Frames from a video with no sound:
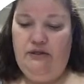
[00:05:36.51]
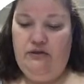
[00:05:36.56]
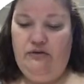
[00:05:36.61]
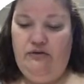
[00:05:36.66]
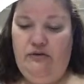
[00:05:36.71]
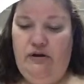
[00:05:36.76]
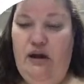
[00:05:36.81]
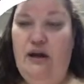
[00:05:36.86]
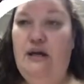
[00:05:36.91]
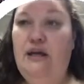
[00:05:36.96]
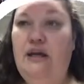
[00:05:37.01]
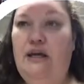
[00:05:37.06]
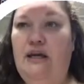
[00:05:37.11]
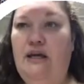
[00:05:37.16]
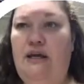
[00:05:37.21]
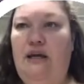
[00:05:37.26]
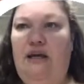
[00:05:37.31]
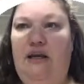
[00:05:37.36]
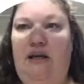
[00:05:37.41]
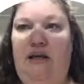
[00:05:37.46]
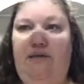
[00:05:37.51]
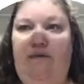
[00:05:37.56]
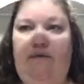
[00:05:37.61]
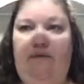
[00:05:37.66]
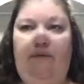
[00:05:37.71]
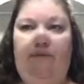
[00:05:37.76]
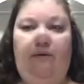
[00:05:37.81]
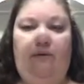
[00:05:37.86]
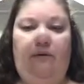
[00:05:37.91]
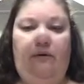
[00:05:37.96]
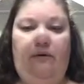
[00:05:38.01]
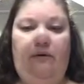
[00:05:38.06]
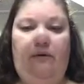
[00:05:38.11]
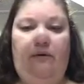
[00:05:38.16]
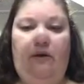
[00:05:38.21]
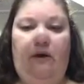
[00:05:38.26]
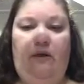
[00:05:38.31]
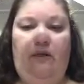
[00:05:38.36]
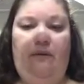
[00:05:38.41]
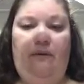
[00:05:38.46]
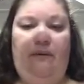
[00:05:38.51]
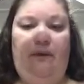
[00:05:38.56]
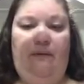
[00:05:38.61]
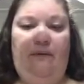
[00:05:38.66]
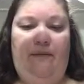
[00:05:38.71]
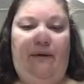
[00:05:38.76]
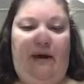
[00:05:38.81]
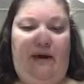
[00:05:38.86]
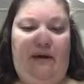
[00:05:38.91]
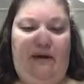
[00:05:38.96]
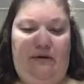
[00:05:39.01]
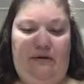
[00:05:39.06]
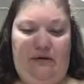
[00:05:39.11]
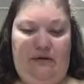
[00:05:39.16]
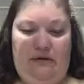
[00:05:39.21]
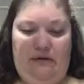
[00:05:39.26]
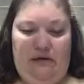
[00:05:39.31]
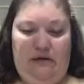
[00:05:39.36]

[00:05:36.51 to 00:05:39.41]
Try to get an even border all the way around.